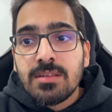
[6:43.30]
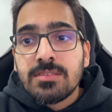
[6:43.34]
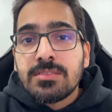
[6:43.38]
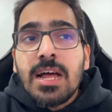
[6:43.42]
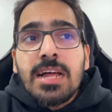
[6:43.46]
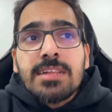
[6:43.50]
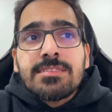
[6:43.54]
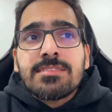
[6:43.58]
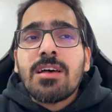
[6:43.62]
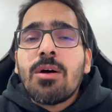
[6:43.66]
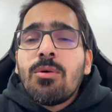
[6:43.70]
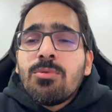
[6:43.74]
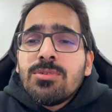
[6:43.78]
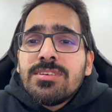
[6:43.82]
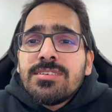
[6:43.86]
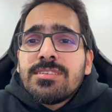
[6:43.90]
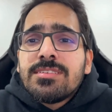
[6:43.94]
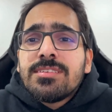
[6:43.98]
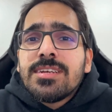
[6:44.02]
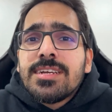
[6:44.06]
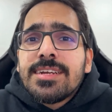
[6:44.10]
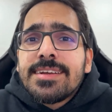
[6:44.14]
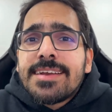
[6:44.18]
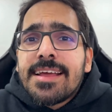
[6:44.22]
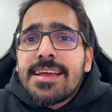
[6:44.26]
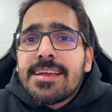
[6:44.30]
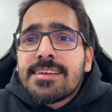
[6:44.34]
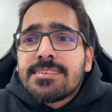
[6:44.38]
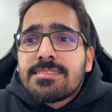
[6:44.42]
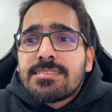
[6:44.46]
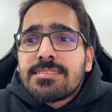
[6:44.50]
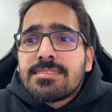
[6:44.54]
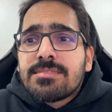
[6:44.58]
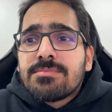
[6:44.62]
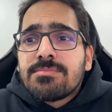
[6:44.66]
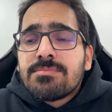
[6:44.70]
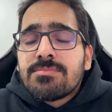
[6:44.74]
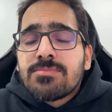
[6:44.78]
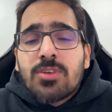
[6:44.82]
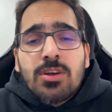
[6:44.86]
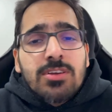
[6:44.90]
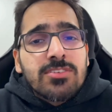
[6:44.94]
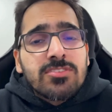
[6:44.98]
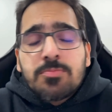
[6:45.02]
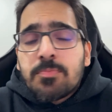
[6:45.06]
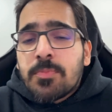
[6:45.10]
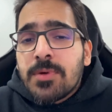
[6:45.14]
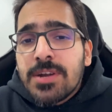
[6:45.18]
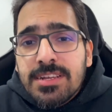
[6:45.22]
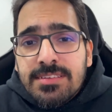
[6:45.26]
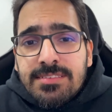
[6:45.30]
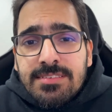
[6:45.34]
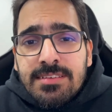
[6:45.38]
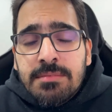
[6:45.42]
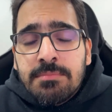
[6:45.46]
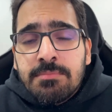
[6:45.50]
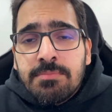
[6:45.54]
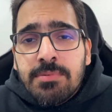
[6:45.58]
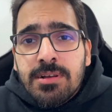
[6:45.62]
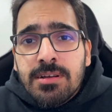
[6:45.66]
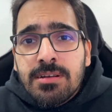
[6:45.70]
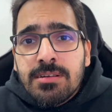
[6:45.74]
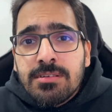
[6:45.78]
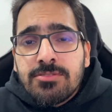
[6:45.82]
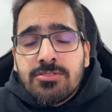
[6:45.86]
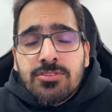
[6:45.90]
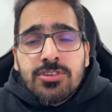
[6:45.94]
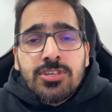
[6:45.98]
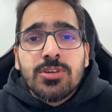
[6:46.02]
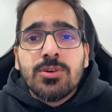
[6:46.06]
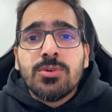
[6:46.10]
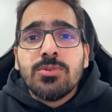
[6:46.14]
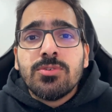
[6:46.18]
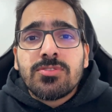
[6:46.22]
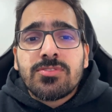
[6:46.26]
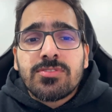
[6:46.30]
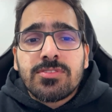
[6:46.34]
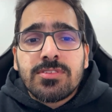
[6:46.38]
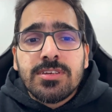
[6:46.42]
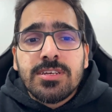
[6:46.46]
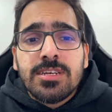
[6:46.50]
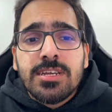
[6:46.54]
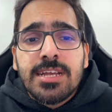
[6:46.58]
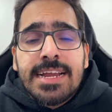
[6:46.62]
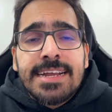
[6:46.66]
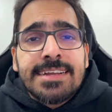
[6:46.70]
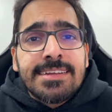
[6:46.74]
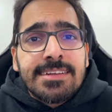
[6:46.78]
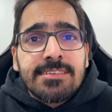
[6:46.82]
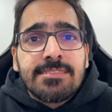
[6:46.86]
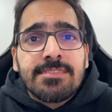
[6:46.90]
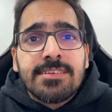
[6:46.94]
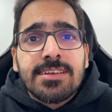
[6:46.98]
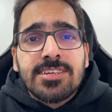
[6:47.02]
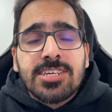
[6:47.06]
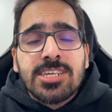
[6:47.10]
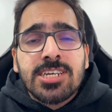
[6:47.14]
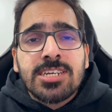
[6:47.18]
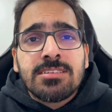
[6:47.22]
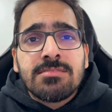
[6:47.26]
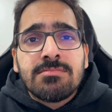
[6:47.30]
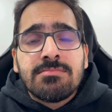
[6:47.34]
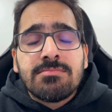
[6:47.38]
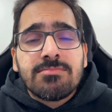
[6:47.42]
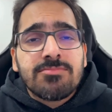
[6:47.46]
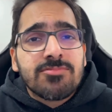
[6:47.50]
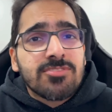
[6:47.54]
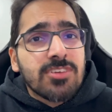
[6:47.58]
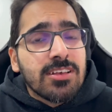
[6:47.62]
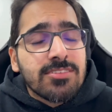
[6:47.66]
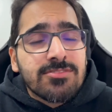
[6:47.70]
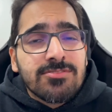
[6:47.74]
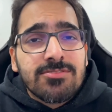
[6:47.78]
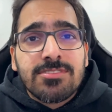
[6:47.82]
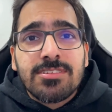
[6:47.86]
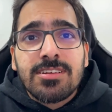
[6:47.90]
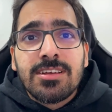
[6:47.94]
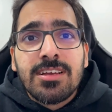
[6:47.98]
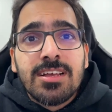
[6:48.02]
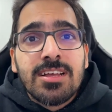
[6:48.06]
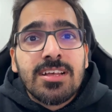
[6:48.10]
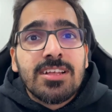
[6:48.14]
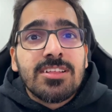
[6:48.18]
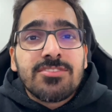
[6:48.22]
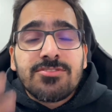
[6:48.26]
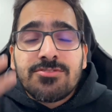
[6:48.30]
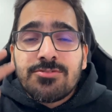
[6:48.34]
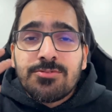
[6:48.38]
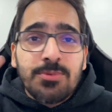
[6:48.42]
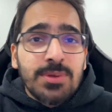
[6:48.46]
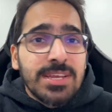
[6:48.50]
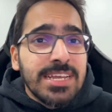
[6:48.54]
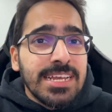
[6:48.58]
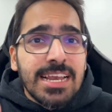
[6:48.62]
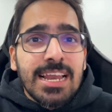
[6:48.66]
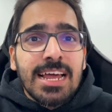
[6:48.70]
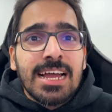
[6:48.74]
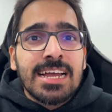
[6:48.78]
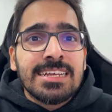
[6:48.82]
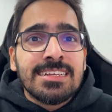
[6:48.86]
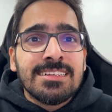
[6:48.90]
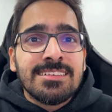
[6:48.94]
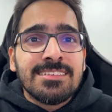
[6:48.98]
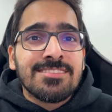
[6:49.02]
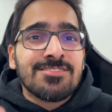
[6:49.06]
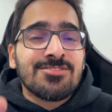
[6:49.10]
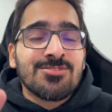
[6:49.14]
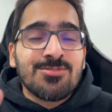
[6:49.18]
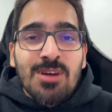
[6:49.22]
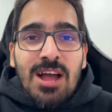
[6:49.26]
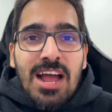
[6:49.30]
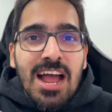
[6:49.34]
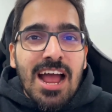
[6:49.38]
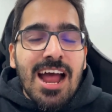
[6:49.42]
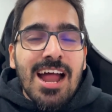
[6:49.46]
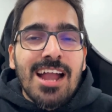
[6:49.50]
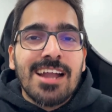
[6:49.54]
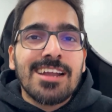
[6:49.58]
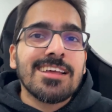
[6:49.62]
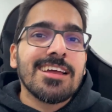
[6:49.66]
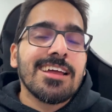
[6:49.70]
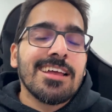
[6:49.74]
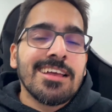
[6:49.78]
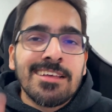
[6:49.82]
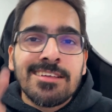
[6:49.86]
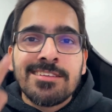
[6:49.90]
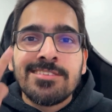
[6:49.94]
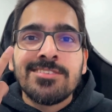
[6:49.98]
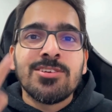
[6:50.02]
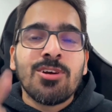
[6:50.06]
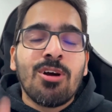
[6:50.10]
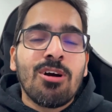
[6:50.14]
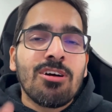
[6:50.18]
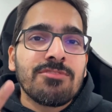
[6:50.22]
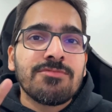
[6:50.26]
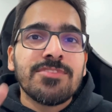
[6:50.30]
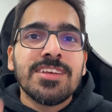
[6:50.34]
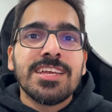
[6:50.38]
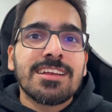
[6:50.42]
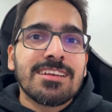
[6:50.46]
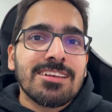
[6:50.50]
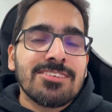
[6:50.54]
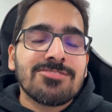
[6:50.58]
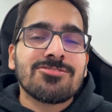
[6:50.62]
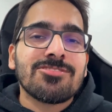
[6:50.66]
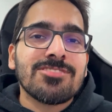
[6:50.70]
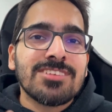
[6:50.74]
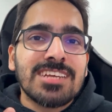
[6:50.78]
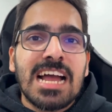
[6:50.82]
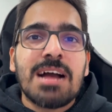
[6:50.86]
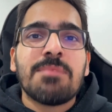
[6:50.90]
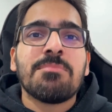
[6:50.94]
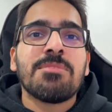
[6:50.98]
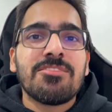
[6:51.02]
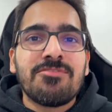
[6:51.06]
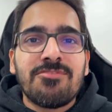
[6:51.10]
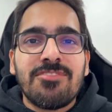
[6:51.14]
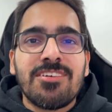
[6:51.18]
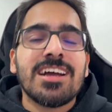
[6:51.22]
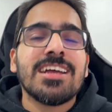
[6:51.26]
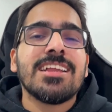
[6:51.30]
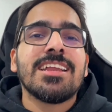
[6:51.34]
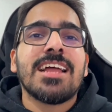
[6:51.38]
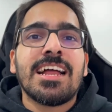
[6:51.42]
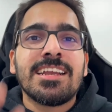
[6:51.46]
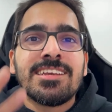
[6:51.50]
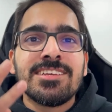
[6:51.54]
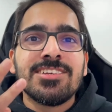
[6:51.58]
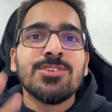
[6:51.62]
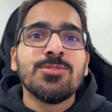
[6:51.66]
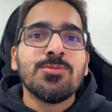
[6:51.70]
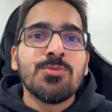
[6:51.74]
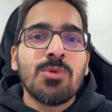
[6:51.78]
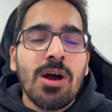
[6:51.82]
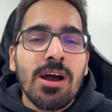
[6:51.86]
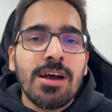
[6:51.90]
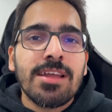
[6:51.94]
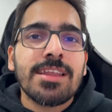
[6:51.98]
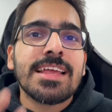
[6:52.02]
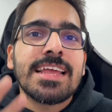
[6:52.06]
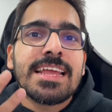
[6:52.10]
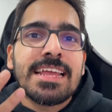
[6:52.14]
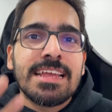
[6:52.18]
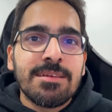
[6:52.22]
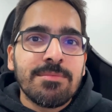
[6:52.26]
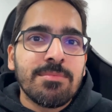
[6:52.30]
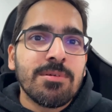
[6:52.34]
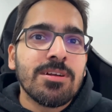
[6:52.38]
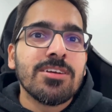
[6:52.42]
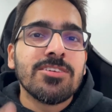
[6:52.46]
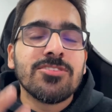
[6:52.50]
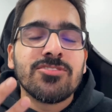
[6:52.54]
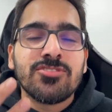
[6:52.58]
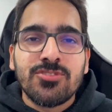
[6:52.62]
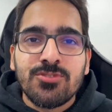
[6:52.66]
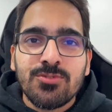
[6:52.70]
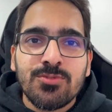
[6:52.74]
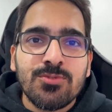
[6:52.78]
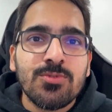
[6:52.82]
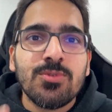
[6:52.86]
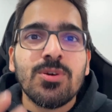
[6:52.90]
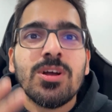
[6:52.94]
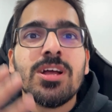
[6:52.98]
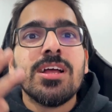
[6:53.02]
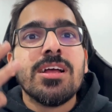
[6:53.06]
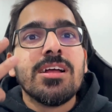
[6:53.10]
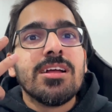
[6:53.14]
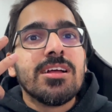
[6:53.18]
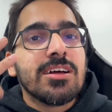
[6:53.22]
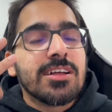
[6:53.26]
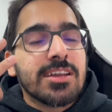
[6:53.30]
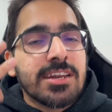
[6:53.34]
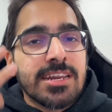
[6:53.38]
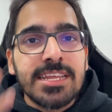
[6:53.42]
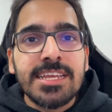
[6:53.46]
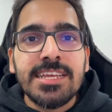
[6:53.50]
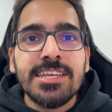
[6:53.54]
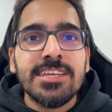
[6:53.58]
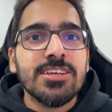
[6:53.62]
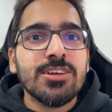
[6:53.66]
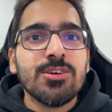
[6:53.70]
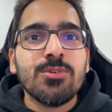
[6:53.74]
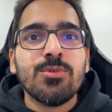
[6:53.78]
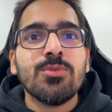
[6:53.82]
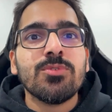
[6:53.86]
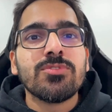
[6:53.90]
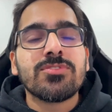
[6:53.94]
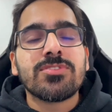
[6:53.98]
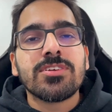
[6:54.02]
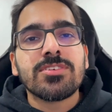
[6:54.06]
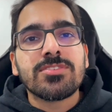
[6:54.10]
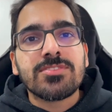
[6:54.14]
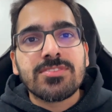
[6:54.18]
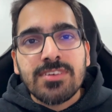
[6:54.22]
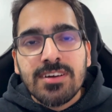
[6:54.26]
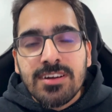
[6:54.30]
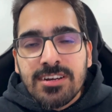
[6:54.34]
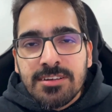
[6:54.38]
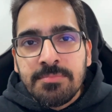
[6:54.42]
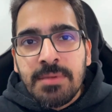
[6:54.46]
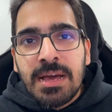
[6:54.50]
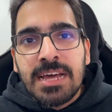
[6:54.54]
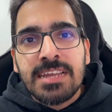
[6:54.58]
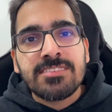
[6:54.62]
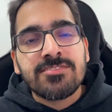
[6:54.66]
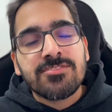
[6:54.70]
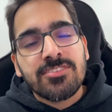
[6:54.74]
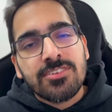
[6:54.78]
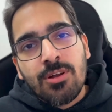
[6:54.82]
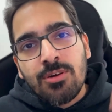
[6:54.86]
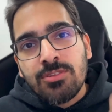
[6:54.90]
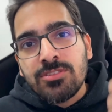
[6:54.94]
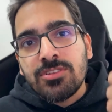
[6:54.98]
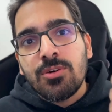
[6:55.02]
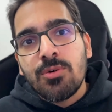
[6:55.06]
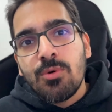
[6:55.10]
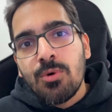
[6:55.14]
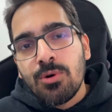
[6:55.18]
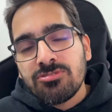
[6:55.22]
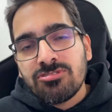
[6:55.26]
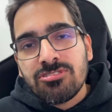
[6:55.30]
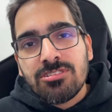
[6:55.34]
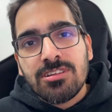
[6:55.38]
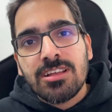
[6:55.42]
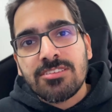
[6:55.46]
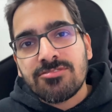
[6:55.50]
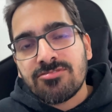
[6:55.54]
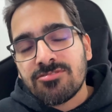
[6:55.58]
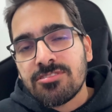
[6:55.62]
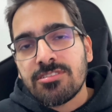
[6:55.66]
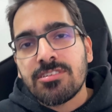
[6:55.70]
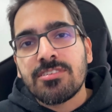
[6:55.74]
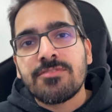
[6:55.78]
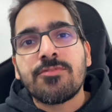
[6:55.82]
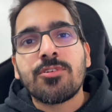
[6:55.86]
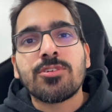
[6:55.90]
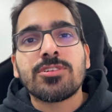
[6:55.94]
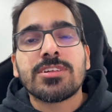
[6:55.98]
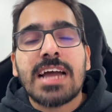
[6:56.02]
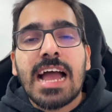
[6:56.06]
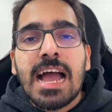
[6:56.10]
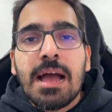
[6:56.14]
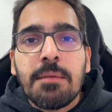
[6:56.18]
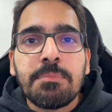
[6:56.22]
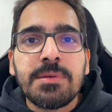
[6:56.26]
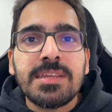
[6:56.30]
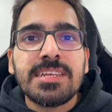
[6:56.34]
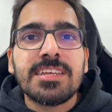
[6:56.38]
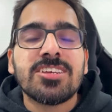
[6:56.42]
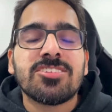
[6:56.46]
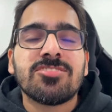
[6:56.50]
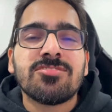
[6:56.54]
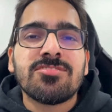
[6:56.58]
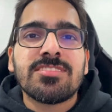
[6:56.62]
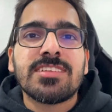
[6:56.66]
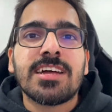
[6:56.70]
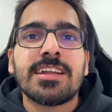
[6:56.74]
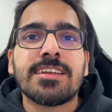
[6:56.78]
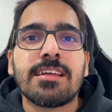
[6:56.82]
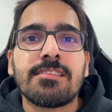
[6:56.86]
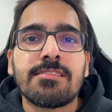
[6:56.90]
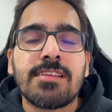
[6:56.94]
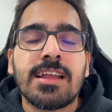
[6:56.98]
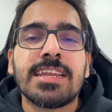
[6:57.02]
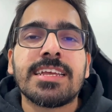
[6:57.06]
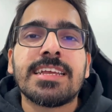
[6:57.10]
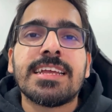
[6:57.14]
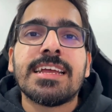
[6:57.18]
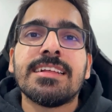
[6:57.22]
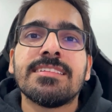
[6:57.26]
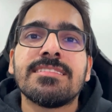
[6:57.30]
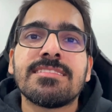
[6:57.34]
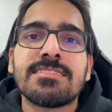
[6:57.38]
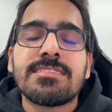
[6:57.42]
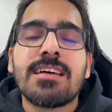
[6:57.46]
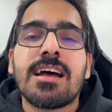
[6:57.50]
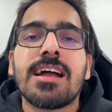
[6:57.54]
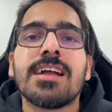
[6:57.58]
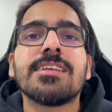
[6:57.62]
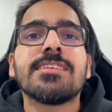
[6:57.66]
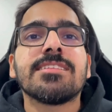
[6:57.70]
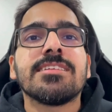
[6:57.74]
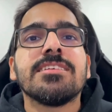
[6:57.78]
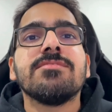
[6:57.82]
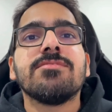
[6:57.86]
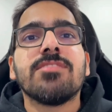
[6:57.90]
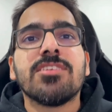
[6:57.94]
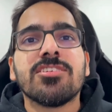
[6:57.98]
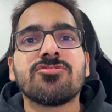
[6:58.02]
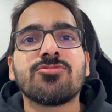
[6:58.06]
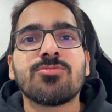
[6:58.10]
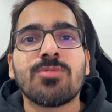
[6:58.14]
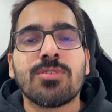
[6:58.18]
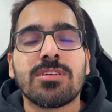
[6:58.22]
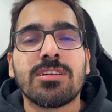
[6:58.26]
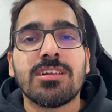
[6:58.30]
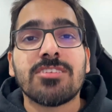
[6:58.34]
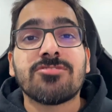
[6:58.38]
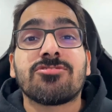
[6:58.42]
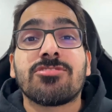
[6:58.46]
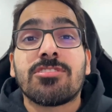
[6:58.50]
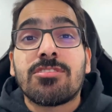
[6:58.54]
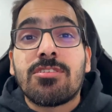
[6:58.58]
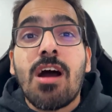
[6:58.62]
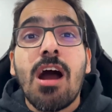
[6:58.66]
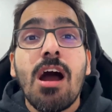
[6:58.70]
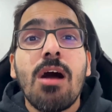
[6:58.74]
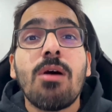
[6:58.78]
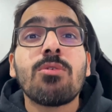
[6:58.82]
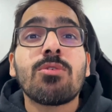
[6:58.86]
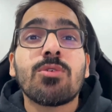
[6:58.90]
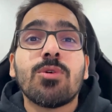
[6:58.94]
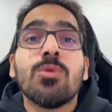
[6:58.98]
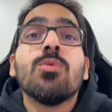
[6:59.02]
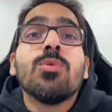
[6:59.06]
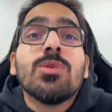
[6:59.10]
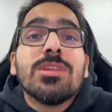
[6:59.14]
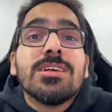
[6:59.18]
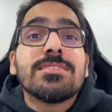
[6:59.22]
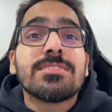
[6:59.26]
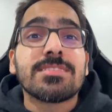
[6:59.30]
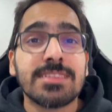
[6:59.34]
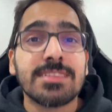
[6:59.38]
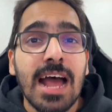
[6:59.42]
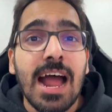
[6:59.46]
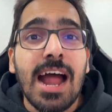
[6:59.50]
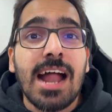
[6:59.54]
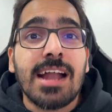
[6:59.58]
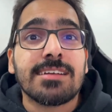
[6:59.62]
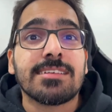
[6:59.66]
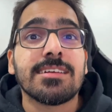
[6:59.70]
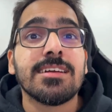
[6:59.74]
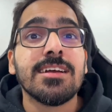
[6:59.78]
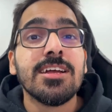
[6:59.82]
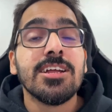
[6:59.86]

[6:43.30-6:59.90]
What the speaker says: That's how easy it is. So it's pretty simple to use the integration, just 3 lines to add in your vCluster YAML file, and you are able to reuse the Cert-Manager on the host cluster for the applications that are running inside the virtual cluster. How cool is that?